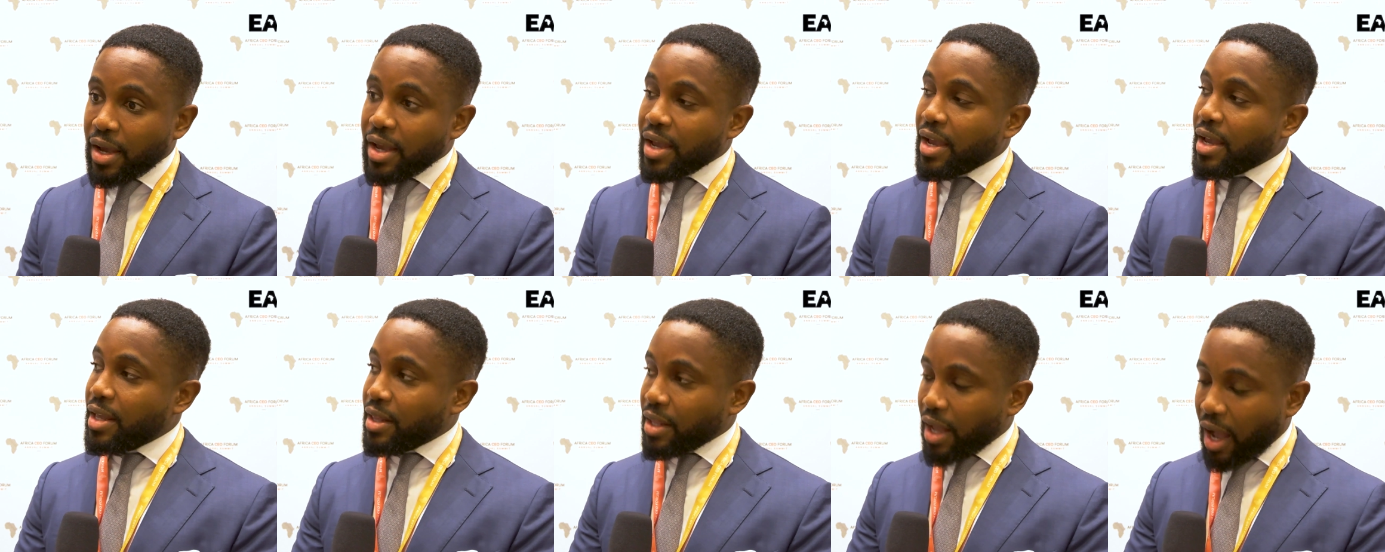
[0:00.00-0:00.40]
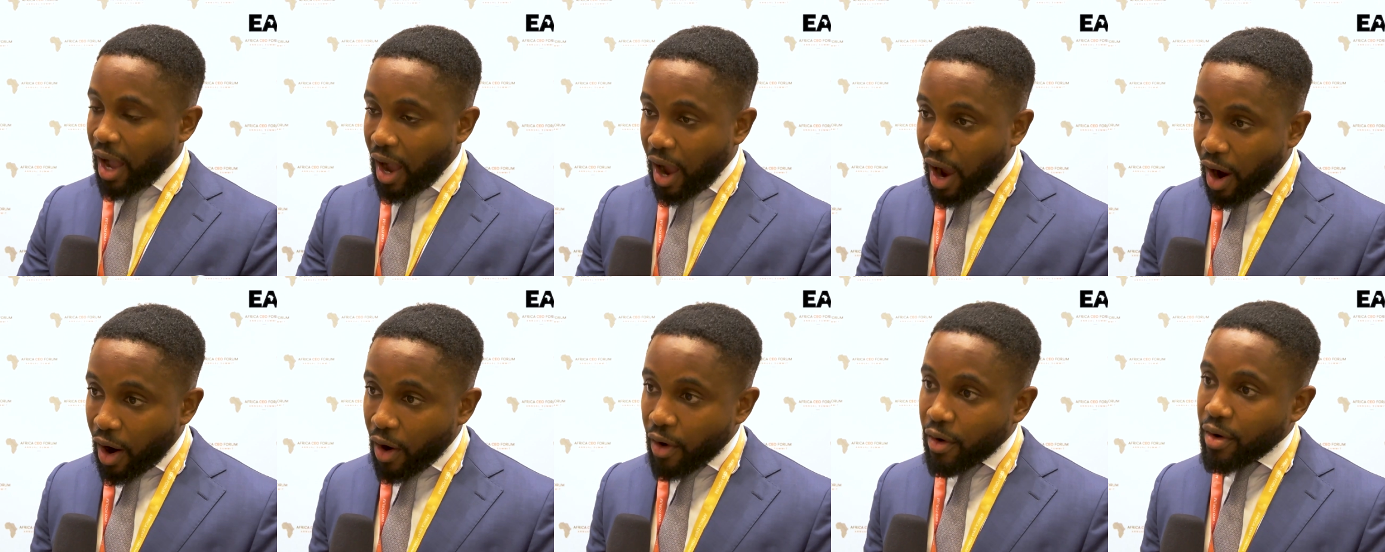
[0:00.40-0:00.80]
in
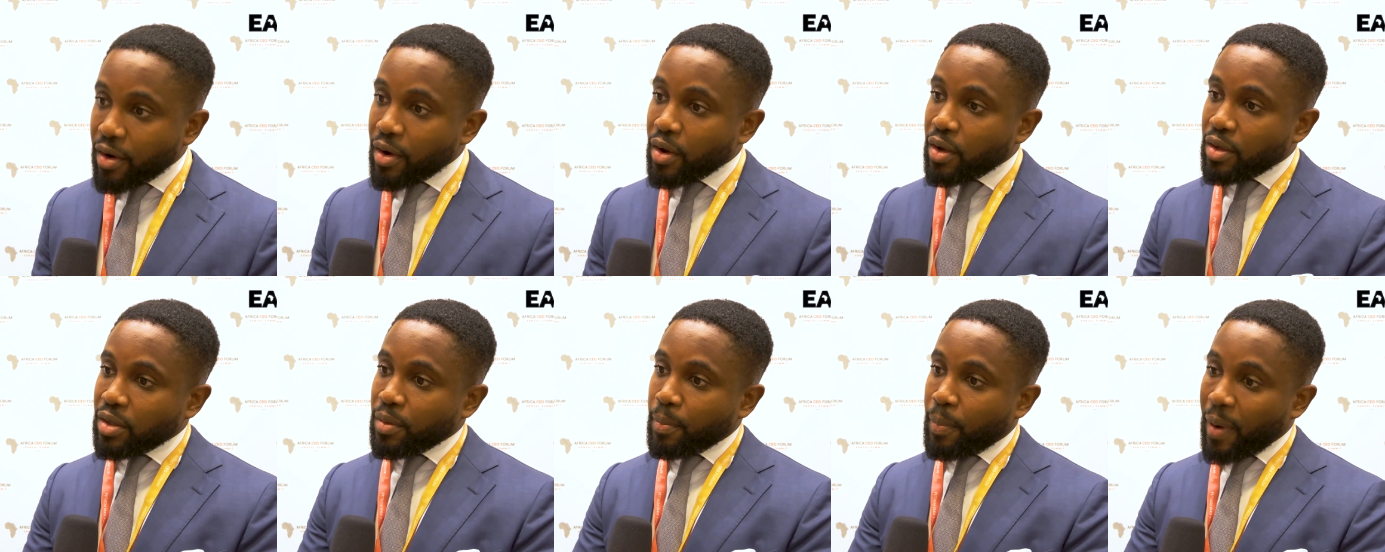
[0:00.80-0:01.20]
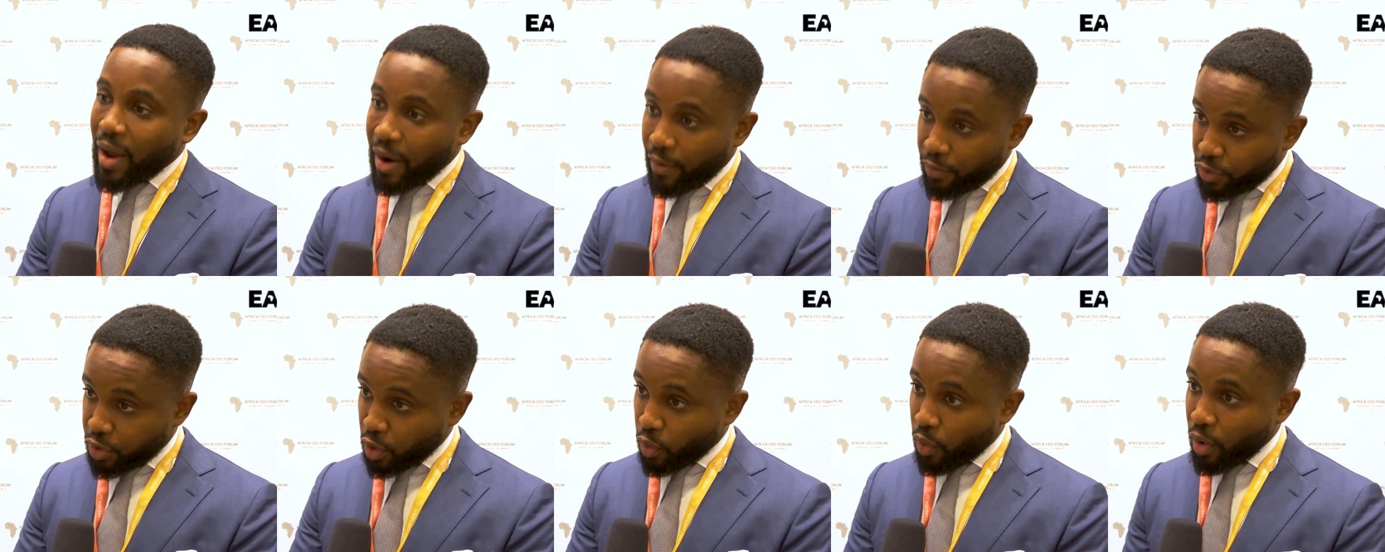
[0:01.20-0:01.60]
our part
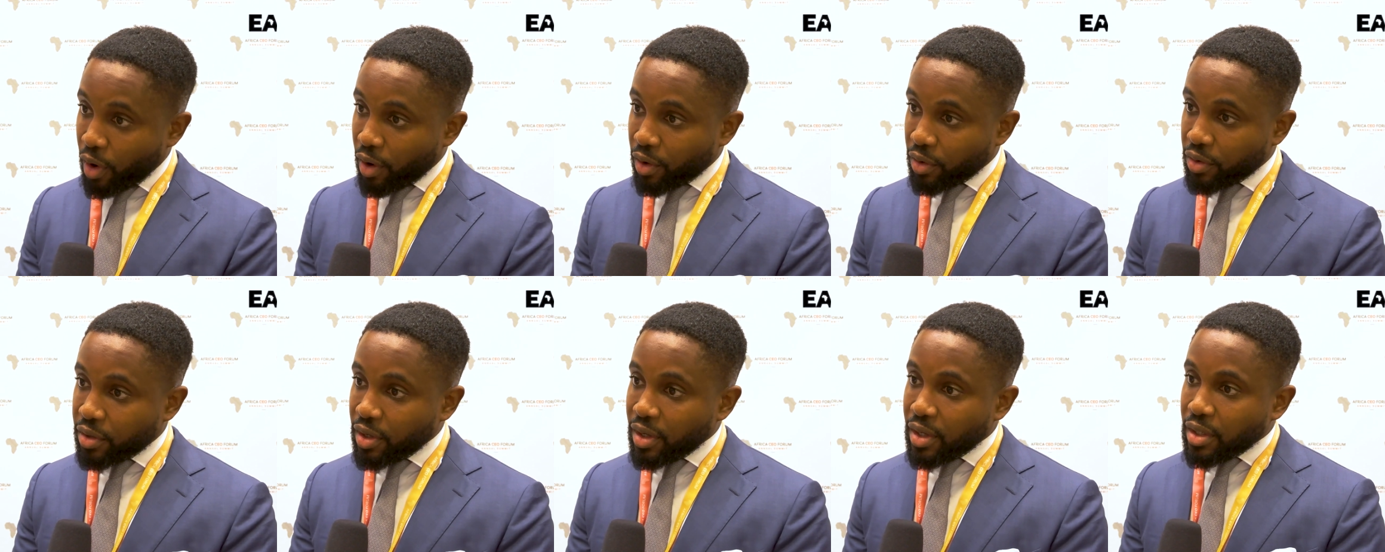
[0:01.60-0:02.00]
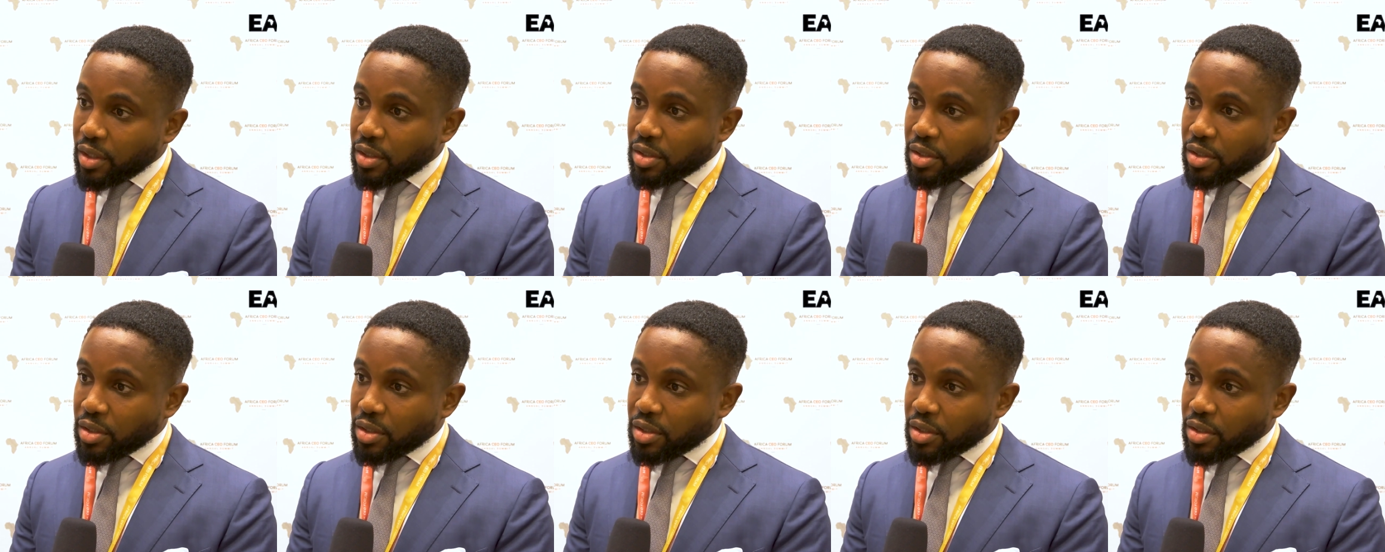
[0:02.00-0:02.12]
of the world.